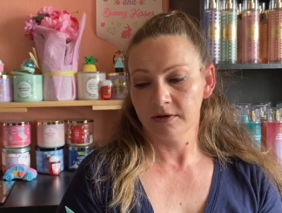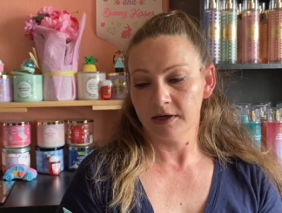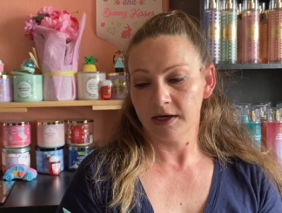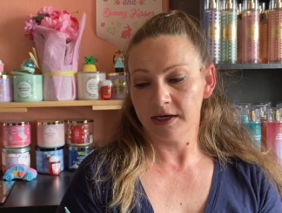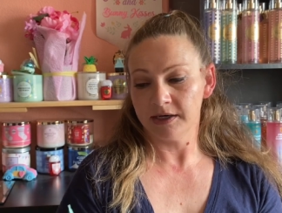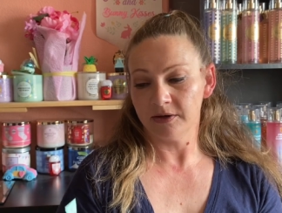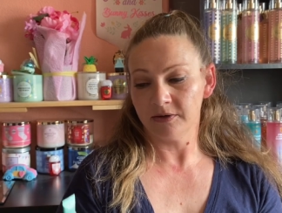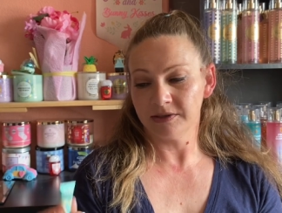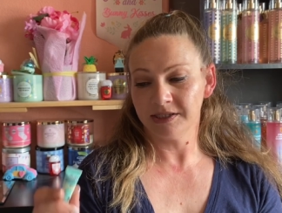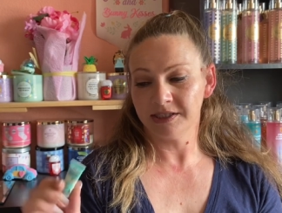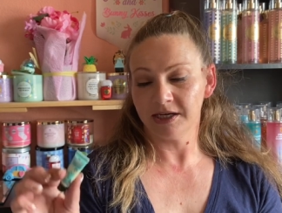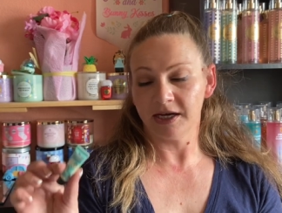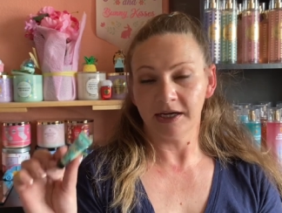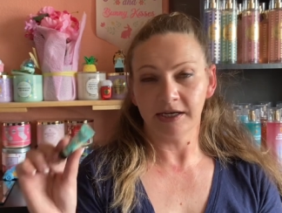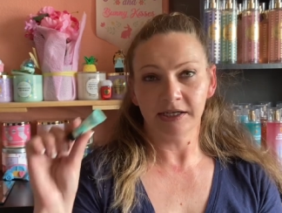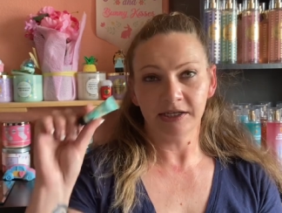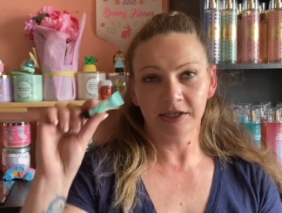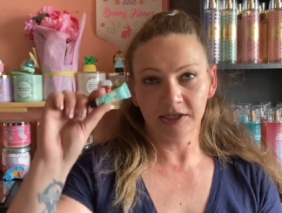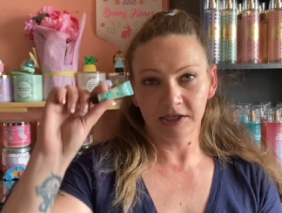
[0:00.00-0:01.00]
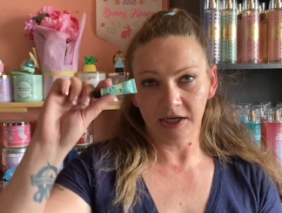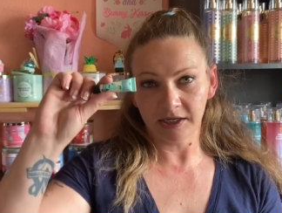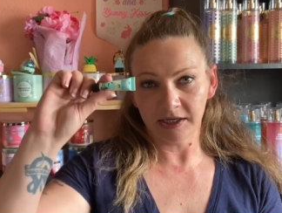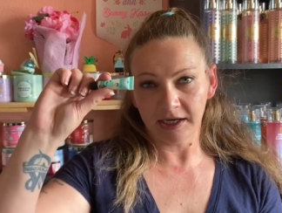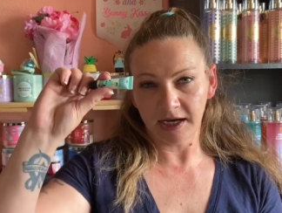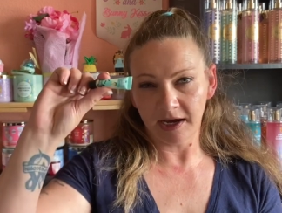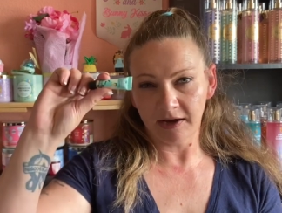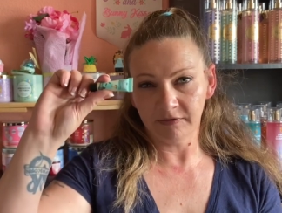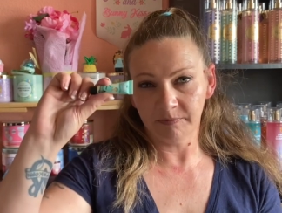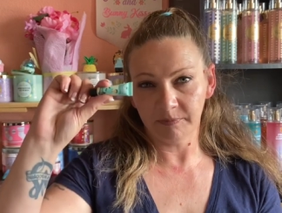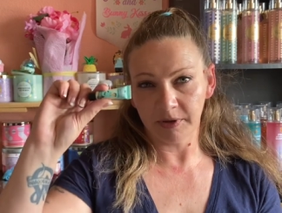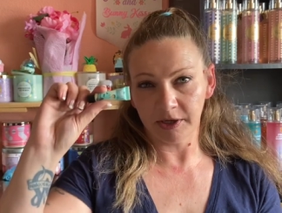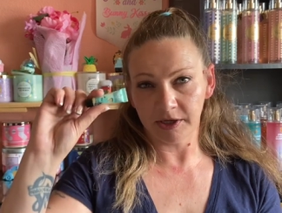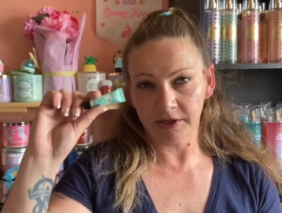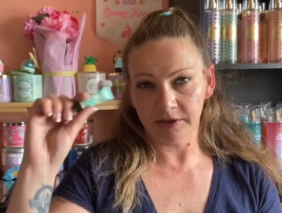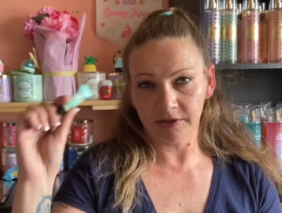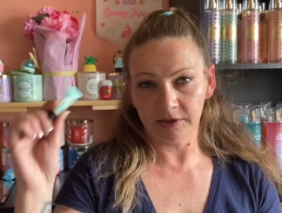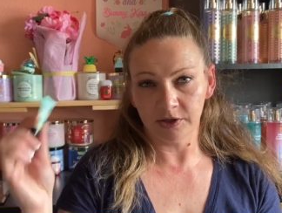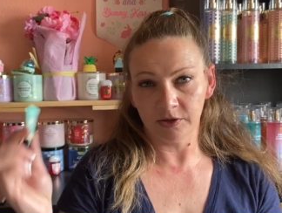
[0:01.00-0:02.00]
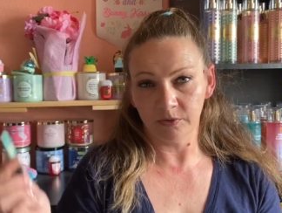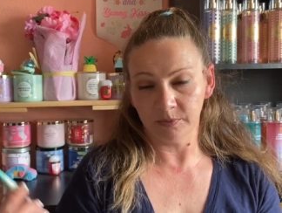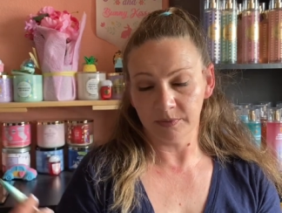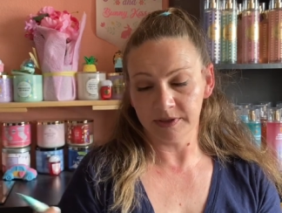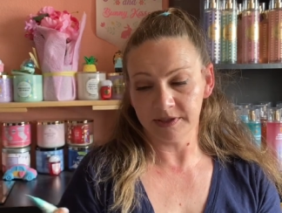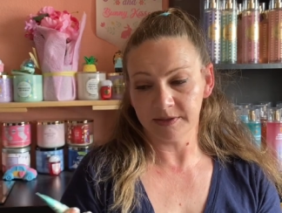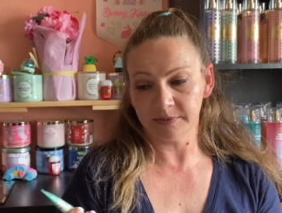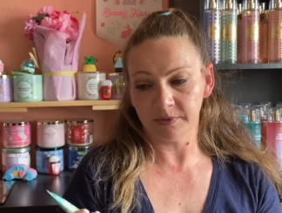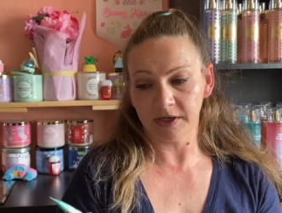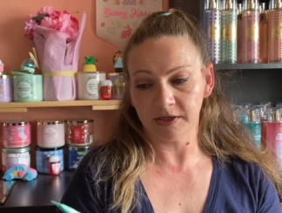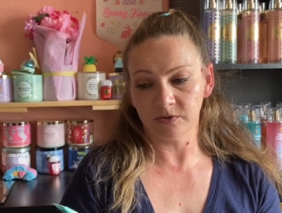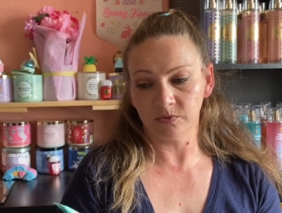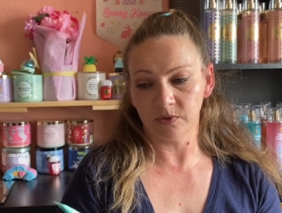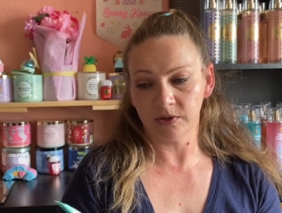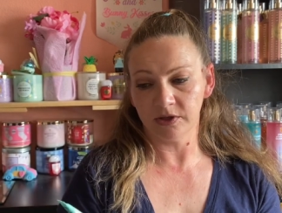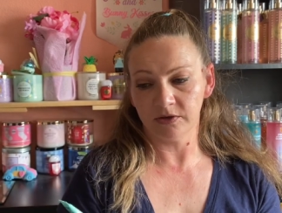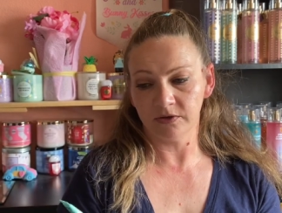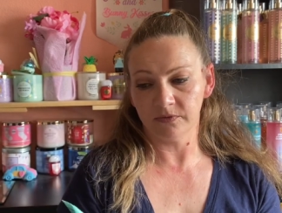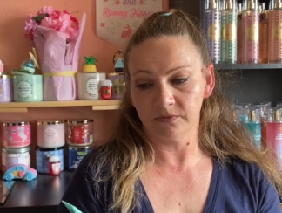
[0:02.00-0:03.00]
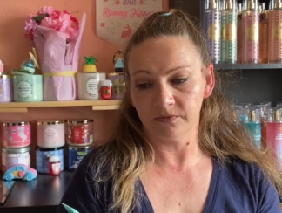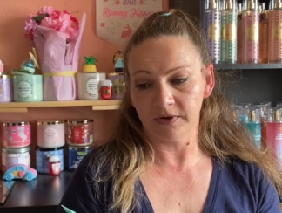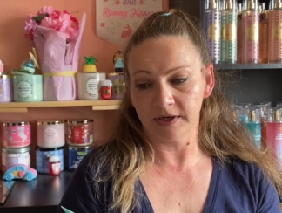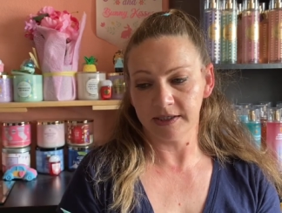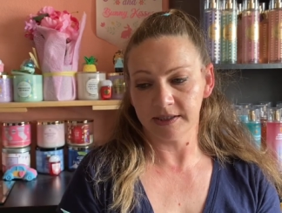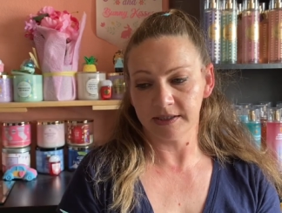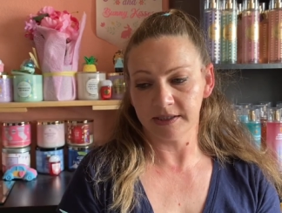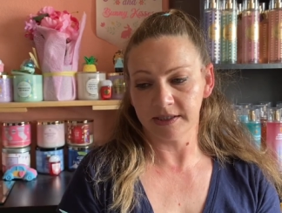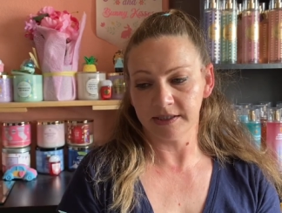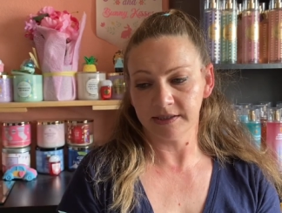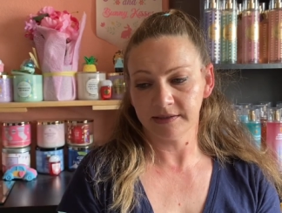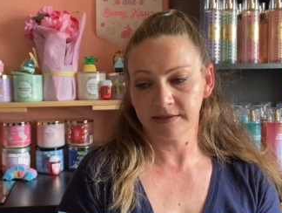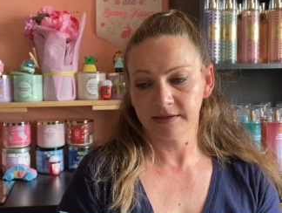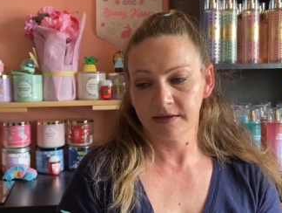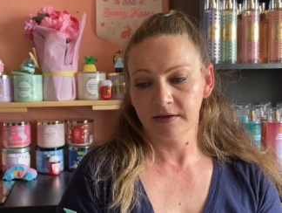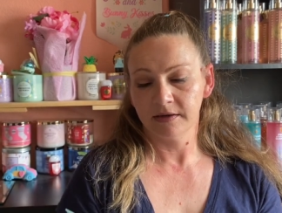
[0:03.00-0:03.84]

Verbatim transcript: I know it's tiny to cut in half, but you would be surprised what you can find in these.